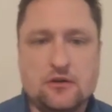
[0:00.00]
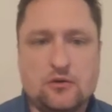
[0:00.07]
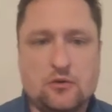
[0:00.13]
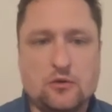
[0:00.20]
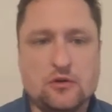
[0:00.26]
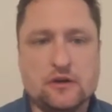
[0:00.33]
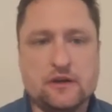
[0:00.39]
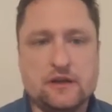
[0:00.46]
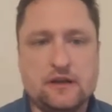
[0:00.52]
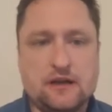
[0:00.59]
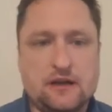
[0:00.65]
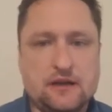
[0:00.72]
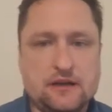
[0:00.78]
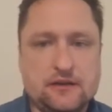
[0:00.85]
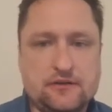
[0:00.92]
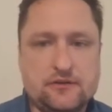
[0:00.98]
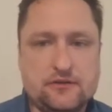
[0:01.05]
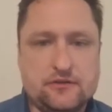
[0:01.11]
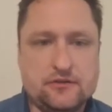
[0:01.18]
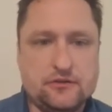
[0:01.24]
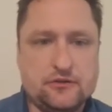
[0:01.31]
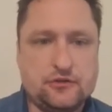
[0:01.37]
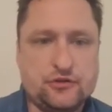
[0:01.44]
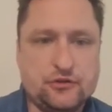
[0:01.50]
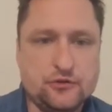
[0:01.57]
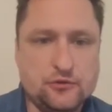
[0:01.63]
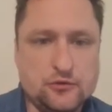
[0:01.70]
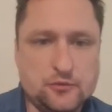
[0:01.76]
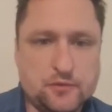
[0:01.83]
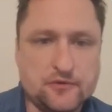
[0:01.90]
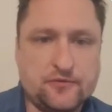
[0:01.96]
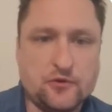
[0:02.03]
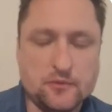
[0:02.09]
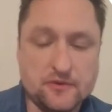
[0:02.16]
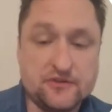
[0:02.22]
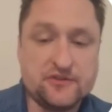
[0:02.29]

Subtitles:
organized to perform